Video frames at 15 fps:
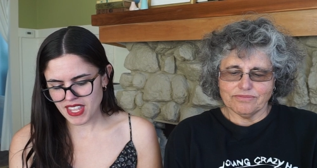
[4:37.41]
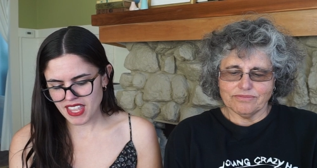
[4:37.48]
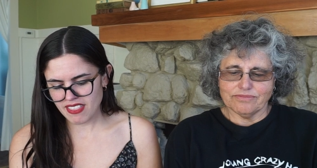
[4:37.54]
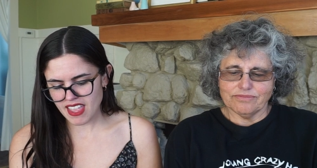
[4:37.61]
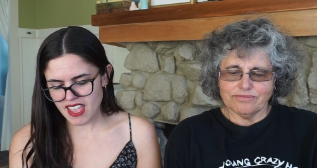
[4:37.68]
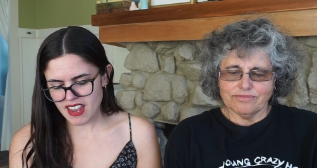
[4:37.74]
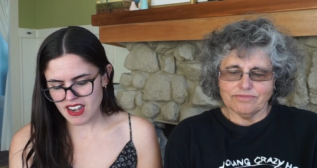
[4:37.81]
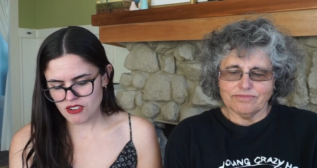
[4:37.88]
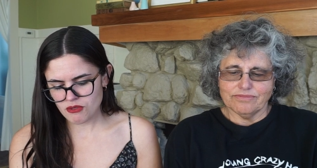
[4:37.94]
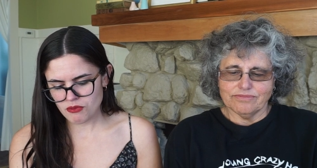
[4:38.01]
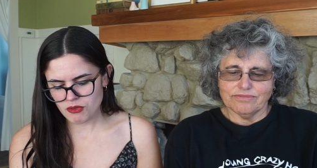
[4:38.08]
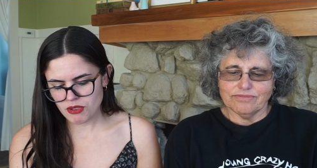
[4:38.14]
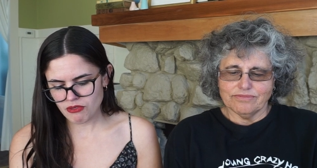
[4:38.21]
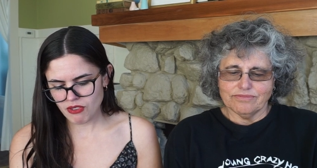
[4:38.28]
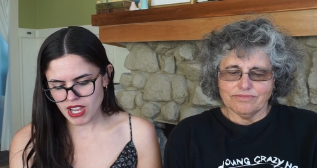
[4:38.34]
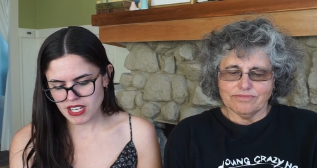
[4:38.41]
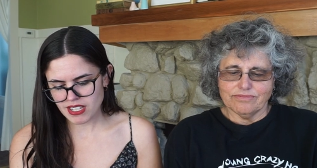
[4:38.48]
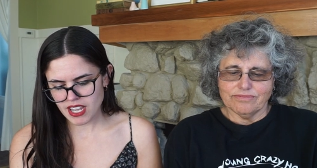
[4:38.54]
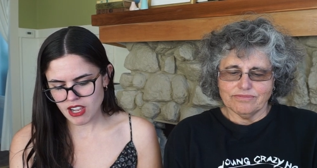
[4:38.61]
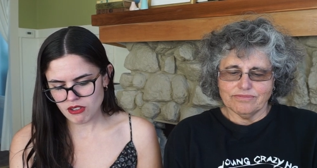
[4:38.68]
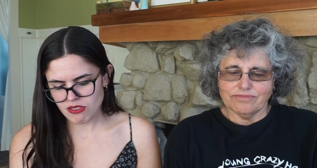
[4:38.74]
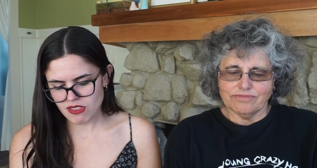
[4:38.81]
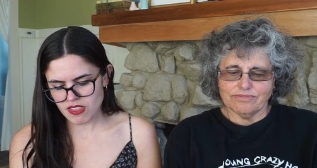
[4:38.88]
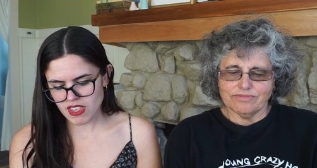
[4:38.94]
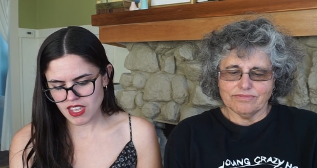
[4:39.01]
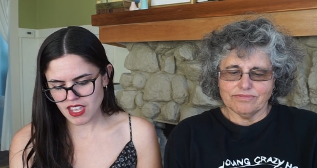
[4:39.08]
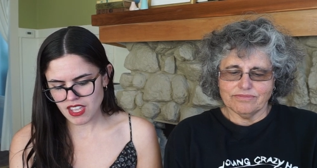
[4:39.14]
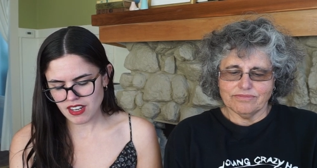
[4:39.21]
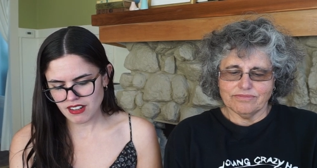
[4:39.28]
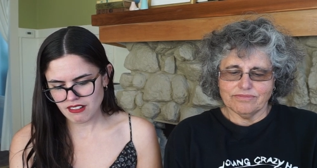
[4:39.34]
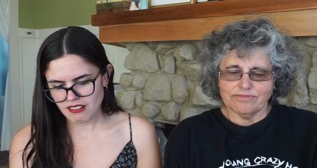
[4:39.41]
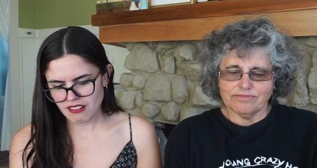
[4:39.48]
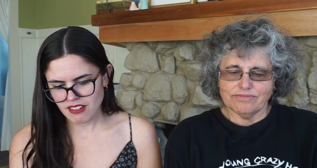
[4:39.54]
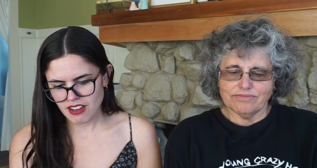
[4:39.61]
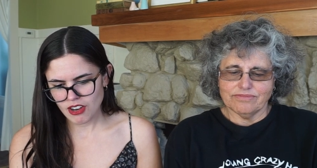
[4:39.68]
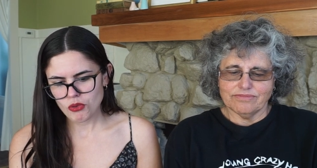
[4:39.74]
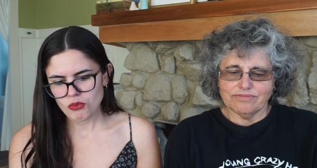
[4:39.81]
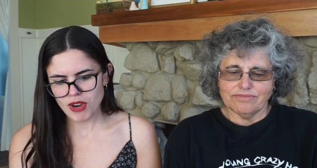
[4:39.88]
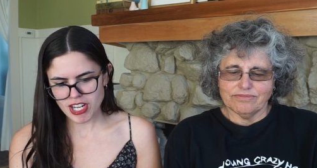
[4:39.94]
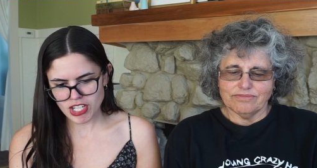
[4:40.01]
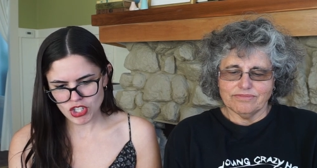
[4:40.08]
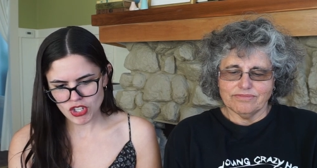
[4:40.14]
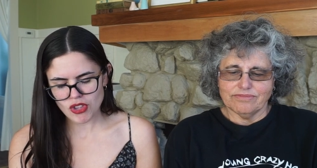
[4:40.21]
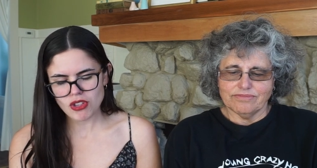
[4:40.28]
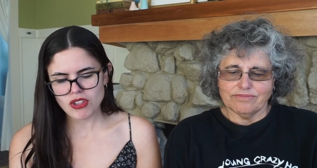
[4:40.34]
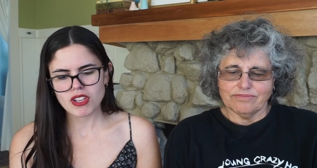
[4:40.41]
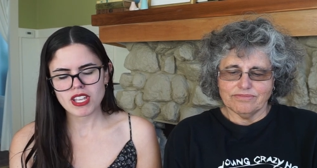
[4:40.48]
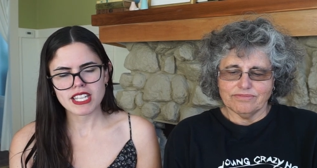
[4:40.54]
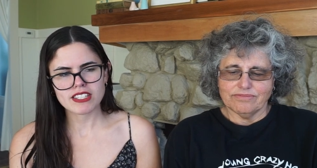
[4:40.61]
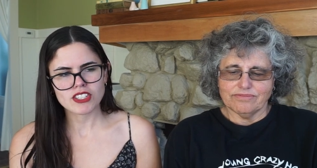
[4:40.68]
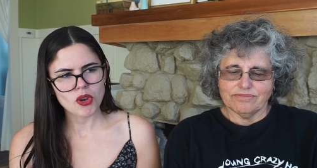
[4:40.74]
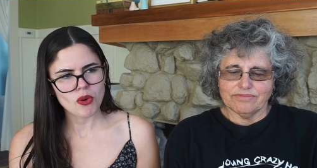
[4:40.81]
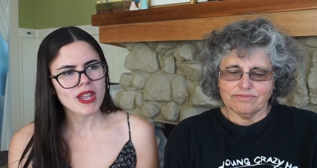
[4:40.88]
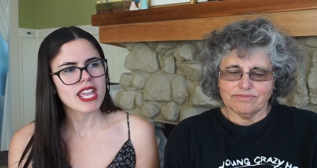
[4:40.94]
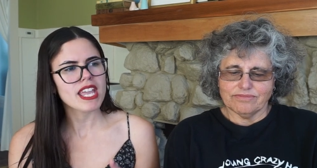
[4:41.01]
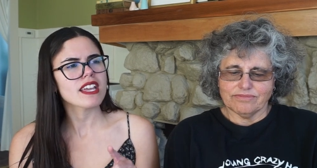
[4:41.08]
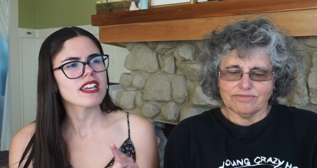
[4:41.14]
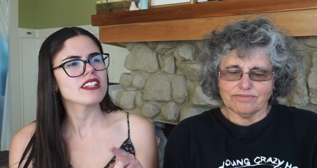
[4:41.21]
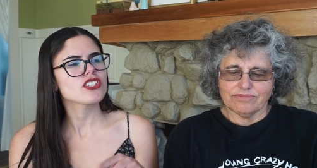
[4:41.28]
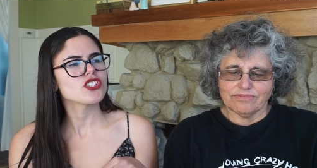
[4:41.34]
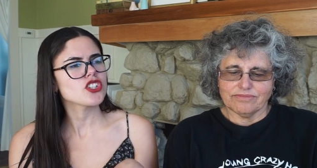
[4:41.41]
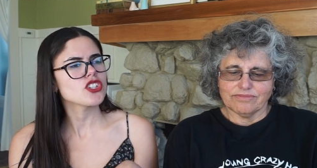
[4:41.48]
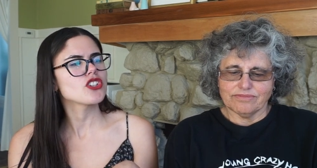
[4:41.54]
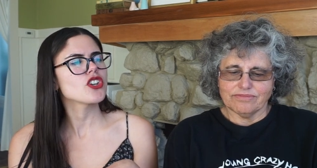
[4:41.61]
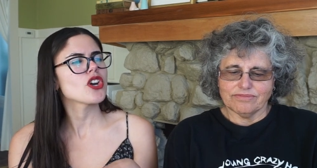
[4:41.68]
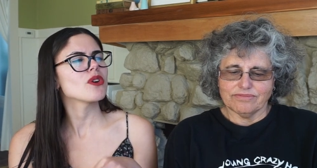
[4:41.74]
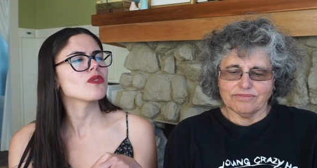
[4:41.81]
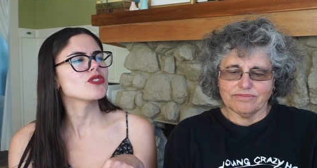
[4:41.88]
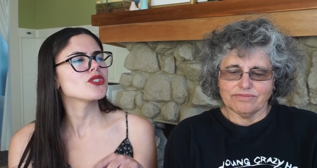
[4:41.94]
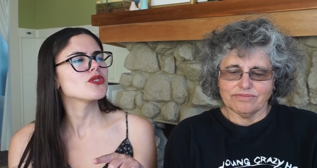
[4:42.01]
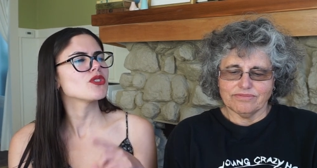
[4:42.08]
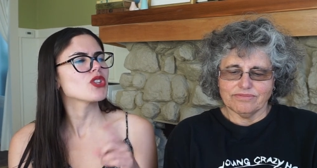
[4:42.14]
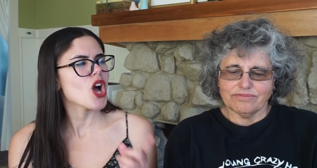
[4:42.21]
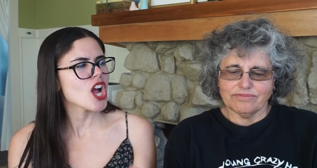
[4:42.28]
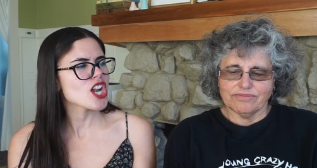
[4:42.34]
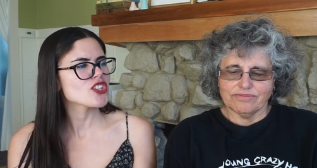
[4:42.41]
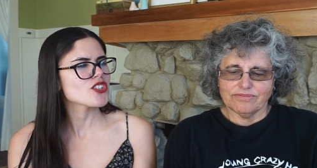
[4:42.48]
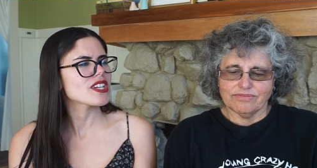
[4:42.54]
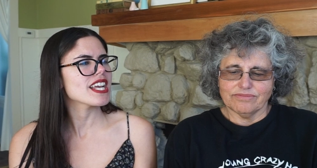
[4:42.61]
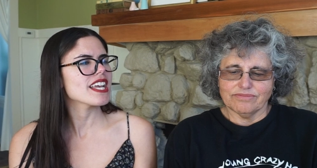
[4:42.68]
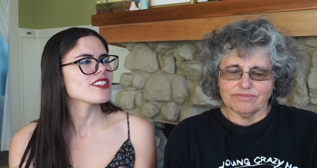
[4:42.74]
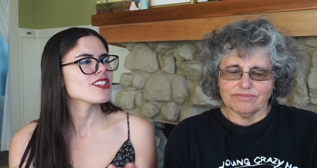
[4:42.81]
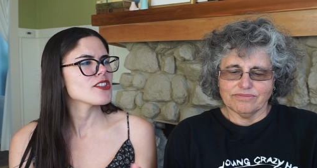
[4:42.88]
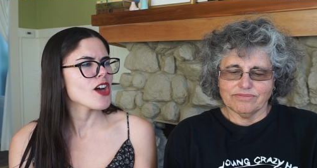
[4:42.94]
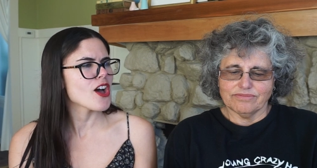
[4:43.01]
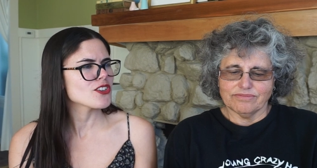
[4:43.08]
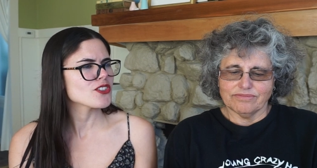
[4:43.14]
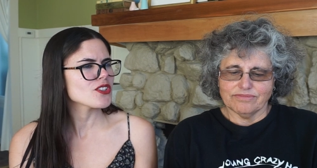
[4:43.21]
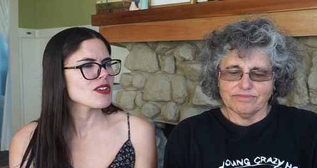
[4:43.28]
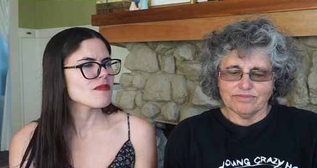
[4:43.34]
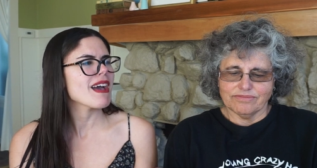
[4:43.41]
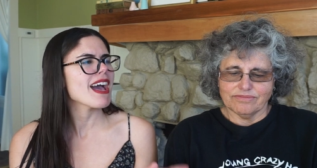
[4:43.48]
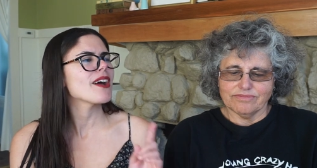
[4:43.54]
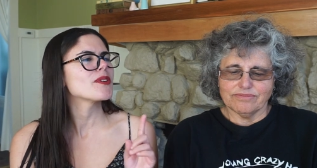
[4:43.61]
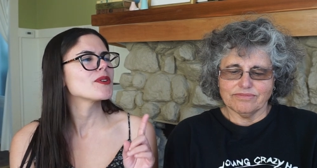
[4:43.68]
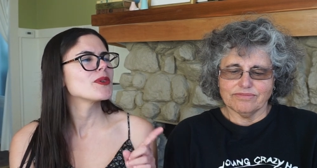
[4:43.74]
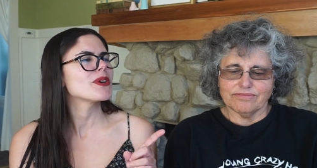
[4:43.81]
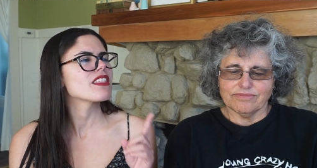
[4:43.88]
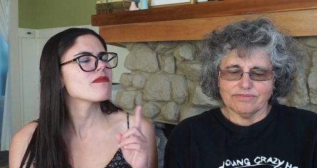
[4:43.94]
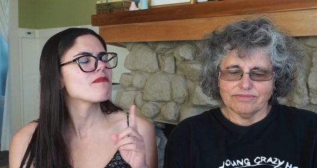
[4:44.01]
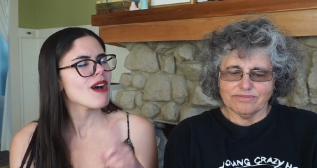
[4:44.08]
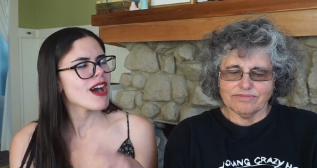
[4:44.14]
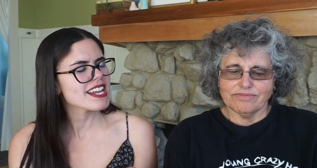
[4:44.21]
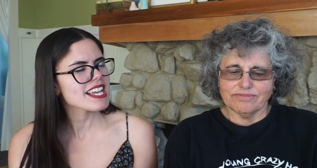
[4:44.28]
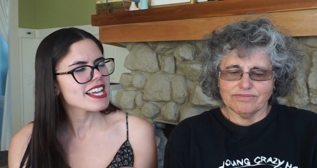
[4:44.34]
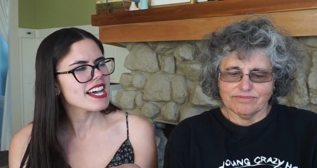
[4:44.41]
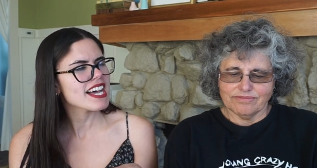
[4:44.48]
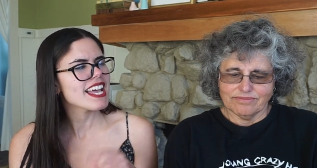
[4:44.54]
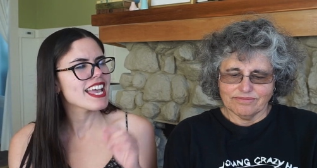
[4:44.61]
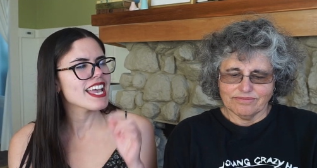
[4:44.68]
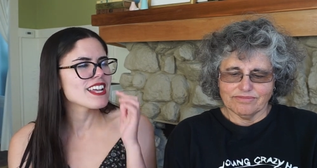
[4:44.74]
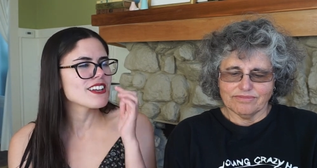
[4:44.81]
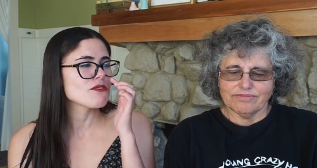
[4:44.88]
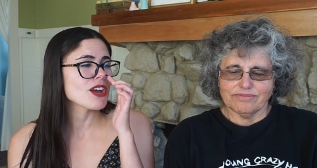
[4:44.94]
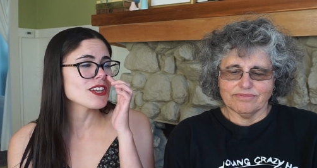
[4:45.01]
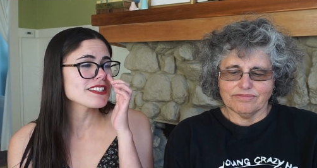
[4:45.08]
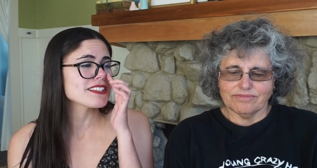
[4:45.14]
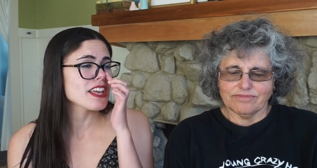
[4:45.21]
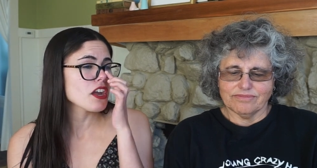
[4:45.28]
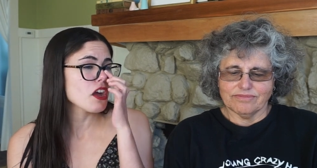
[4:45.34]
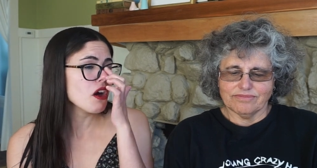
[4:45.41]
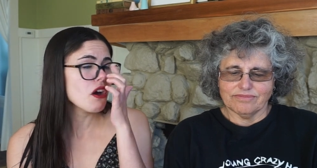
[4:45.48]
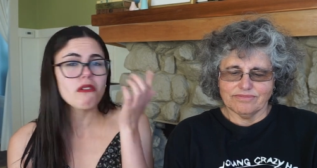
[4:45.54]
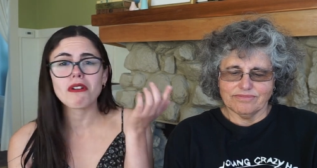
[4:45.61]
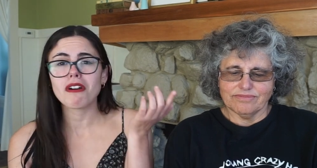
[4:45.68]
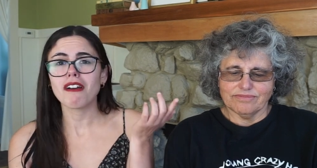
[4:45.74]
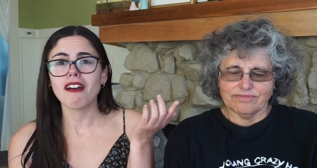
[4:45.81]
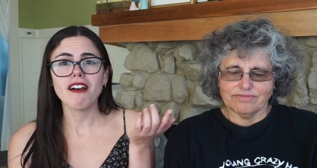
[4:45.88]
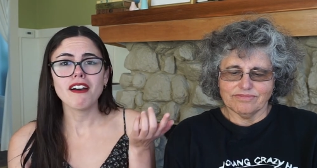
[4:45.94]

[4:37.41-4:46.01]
Speaker 1: and then we find out that Rachel is going to go do laundry at the laundromat with Monica, and Ross is like, oh,